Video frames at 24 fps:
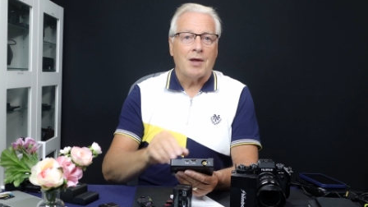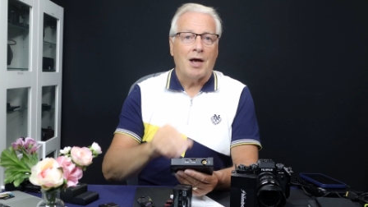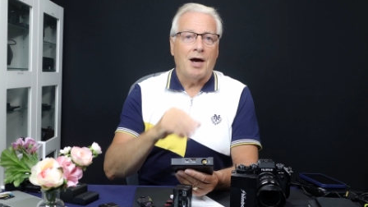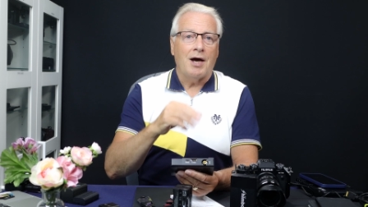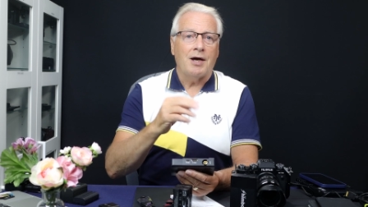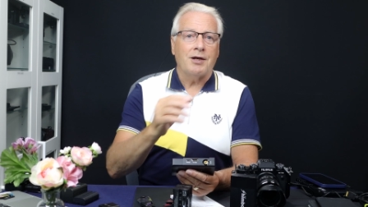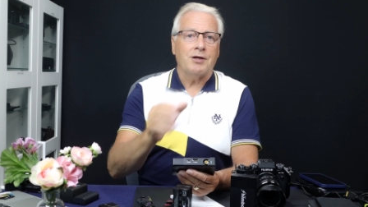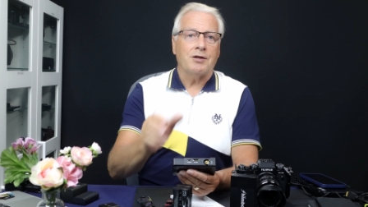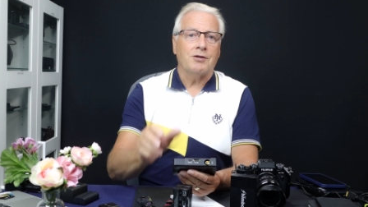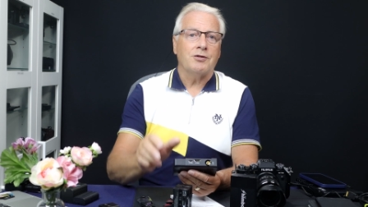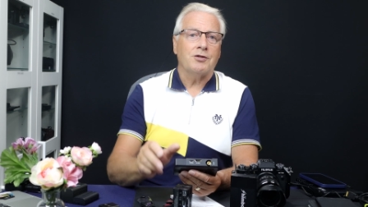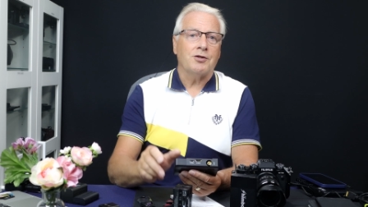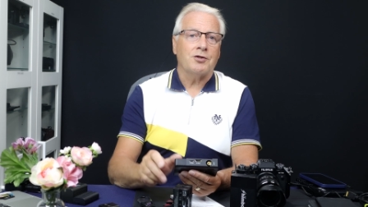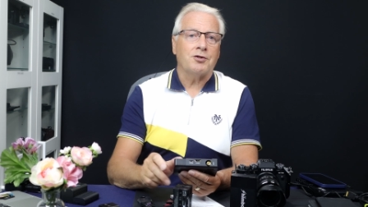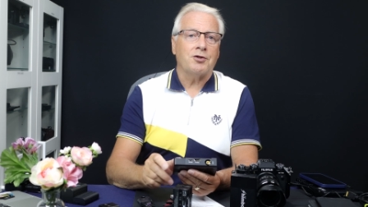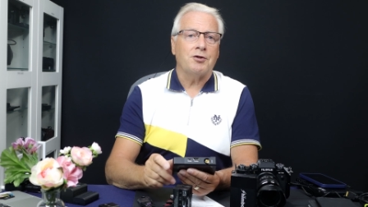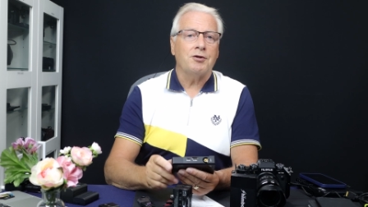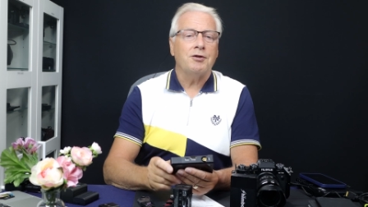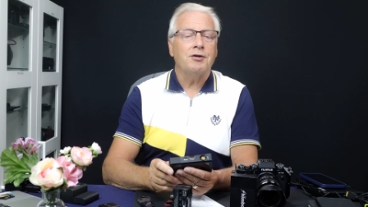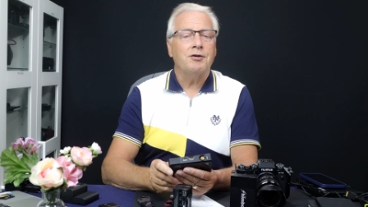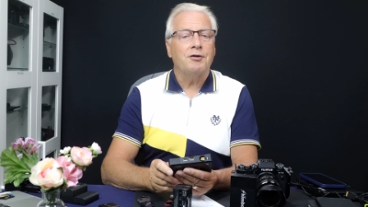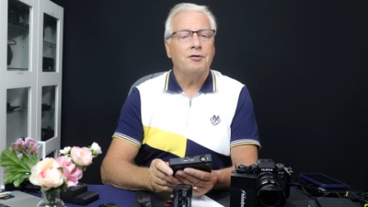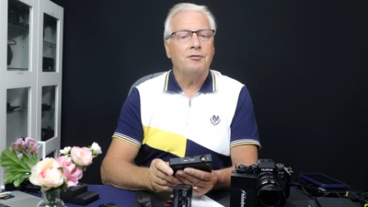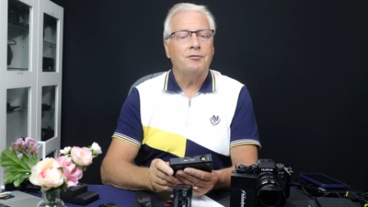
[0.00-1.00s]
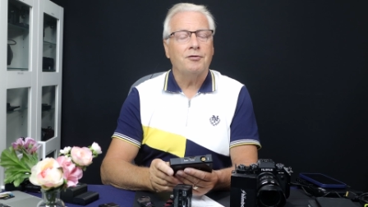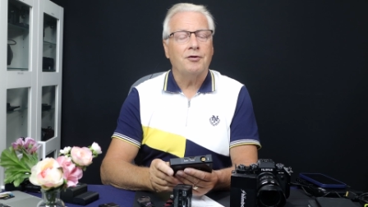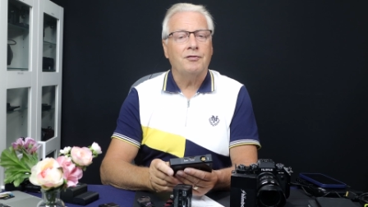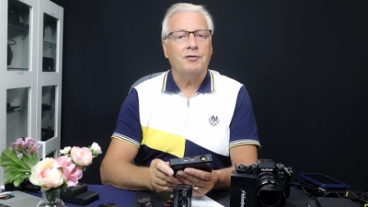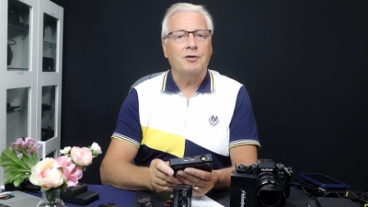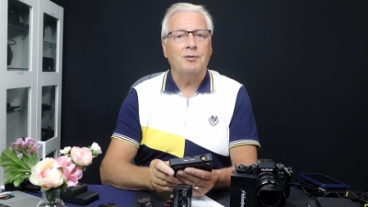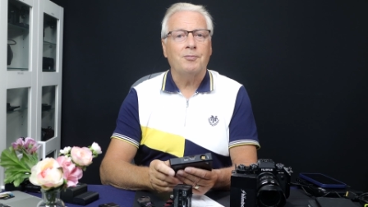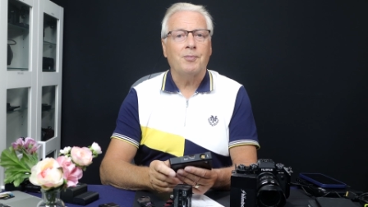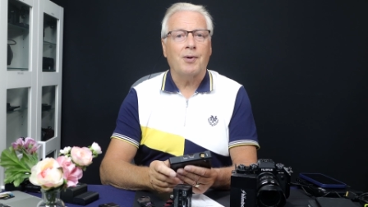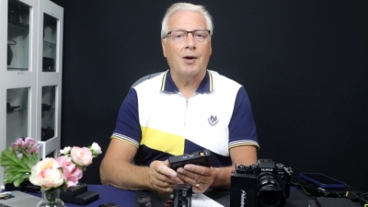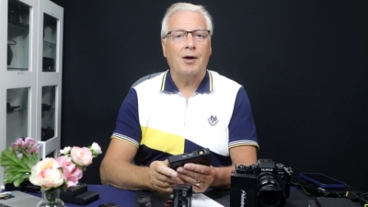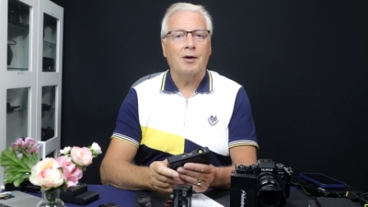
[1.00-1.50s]
And at just
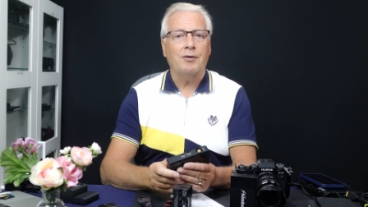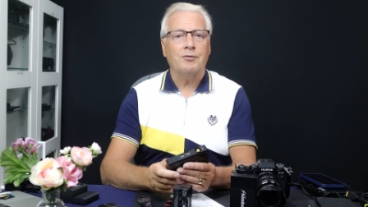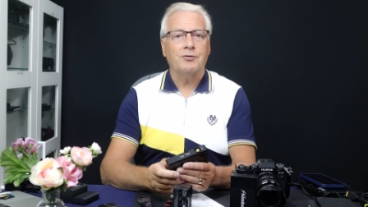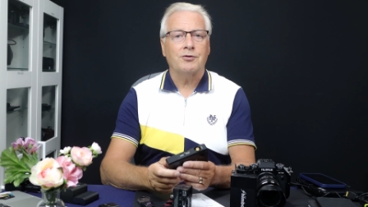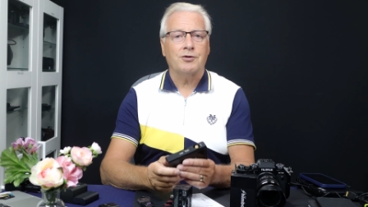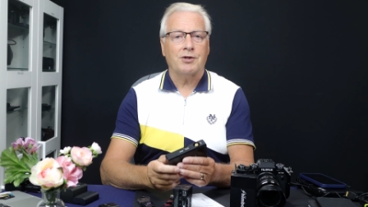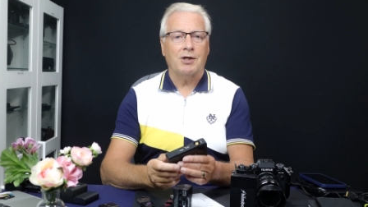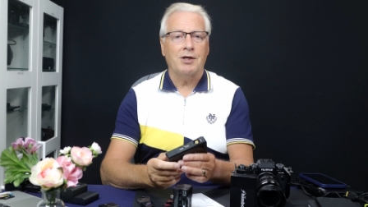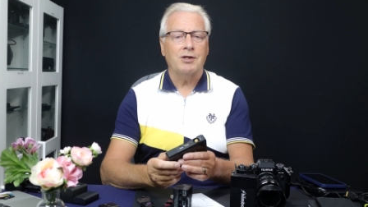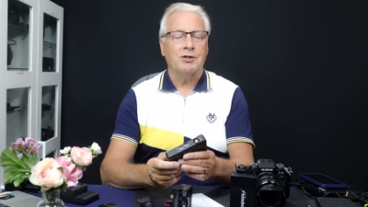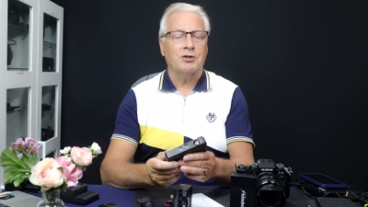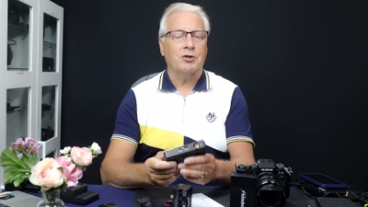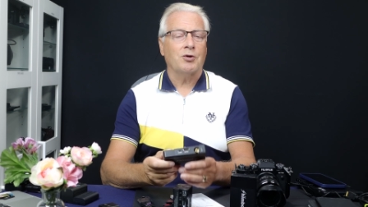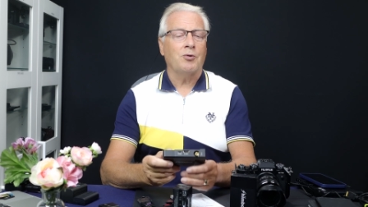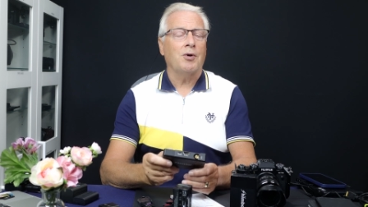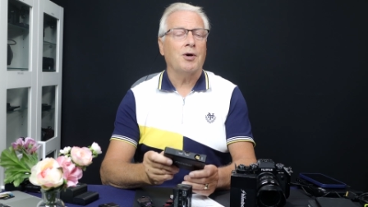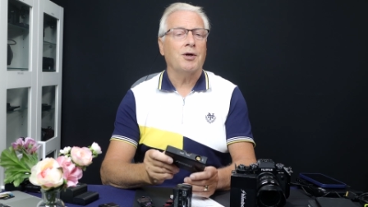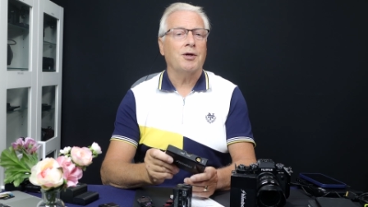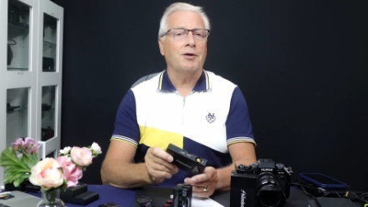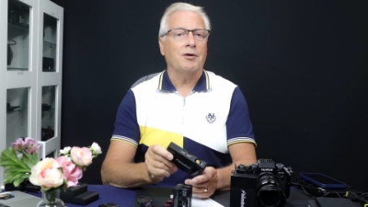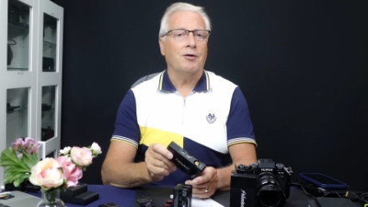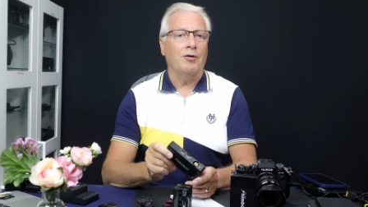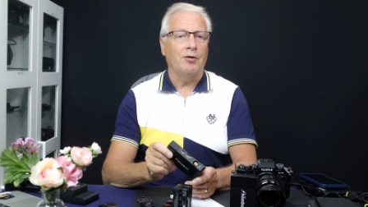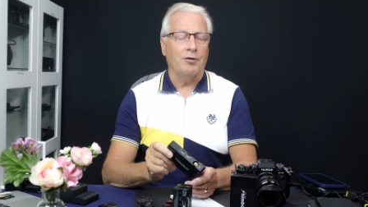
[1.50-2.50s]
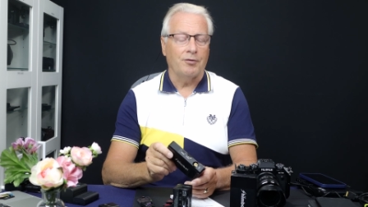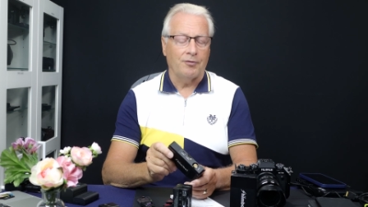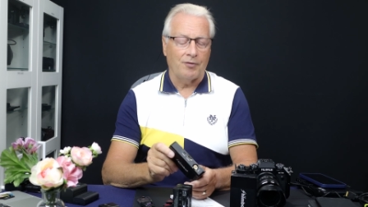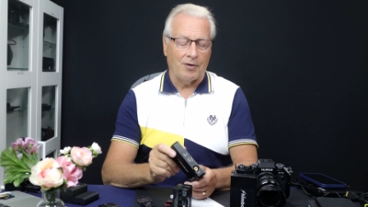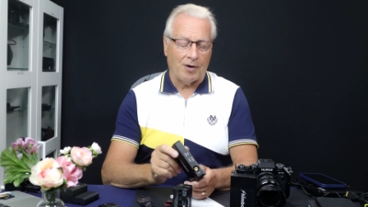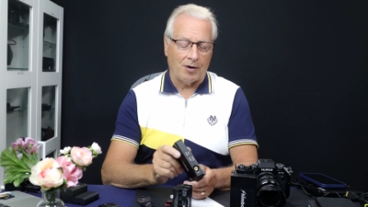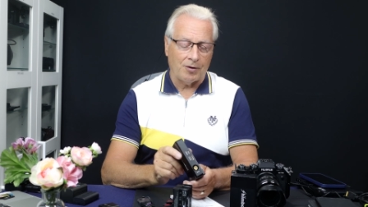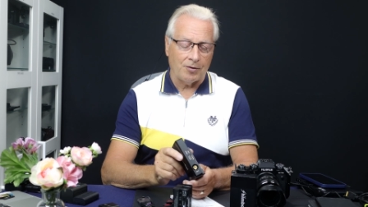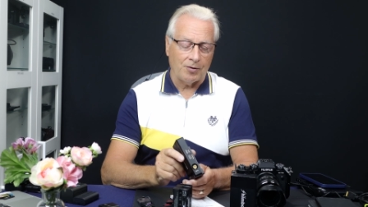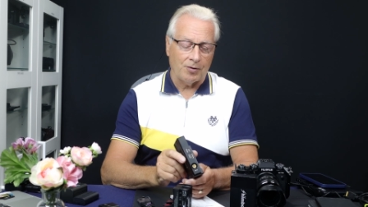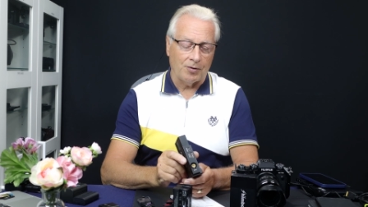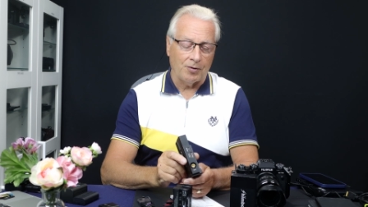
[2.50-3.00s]
£350 it's quite a good
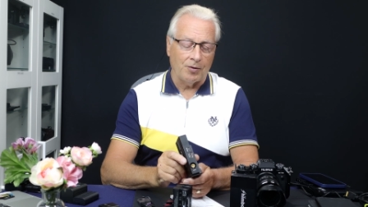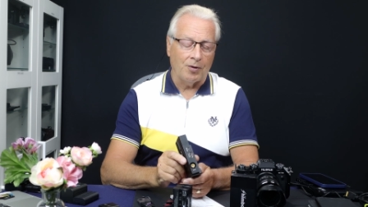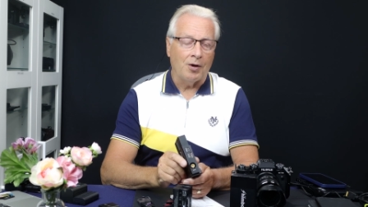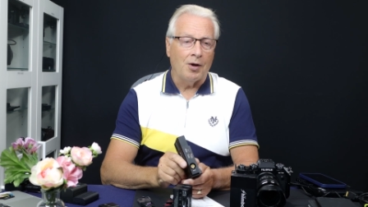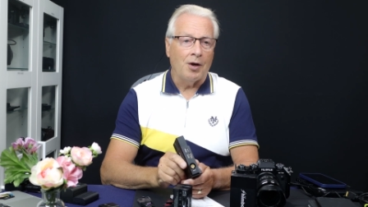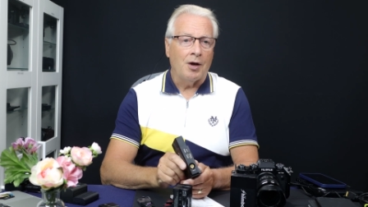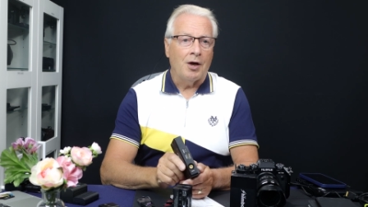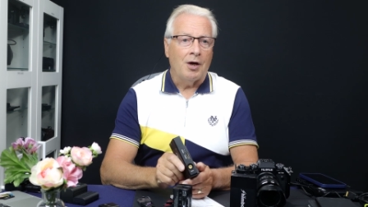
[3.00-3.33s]
value.